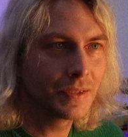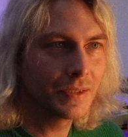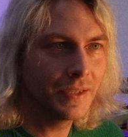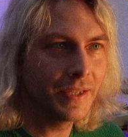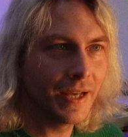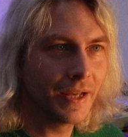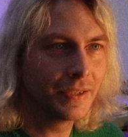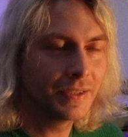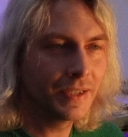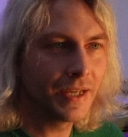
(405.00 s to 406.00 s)

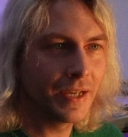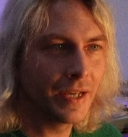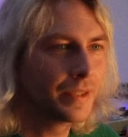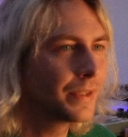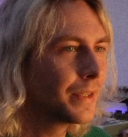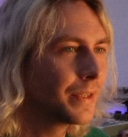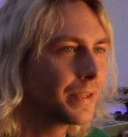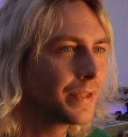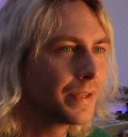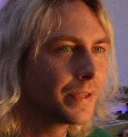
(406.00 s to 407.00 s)
Yeah.
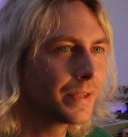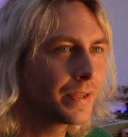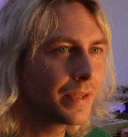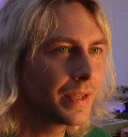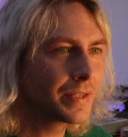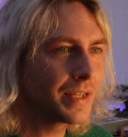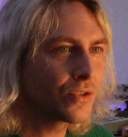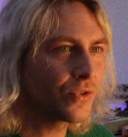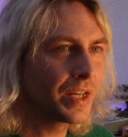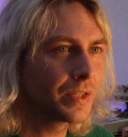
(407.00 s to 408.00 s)
That
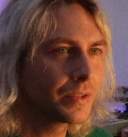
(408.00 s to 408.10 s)
sounds right.